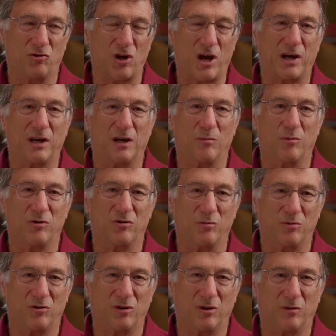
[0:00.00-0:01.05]
Jackhammers
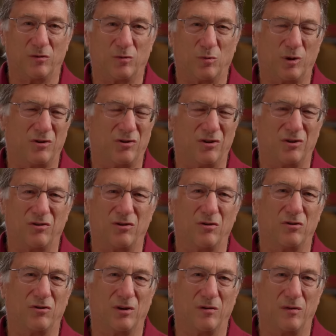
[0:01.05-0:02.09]
themselves weigh 60 or
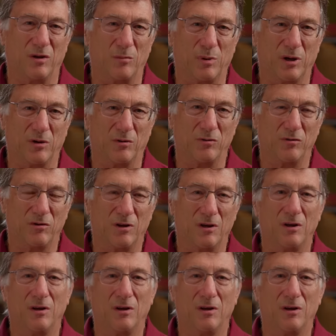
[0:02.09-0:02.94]
70 pounds.